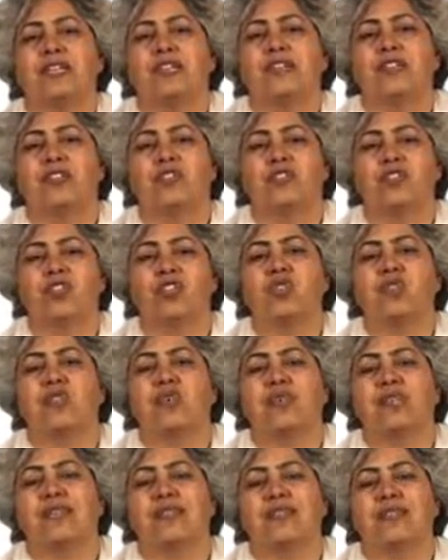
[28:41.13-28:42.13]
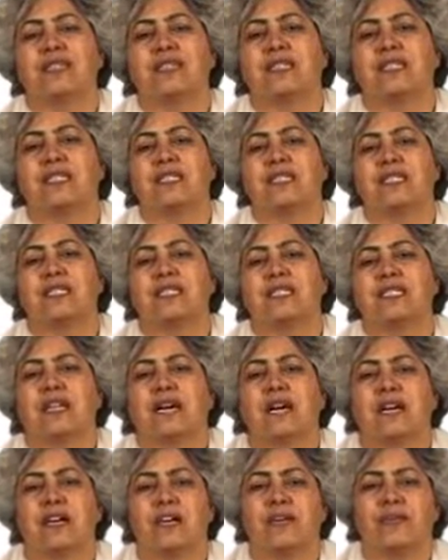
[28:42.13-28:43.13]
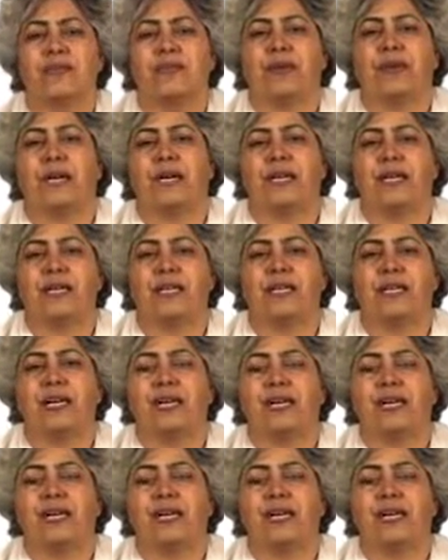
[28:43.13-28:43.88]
those parentheses are mine,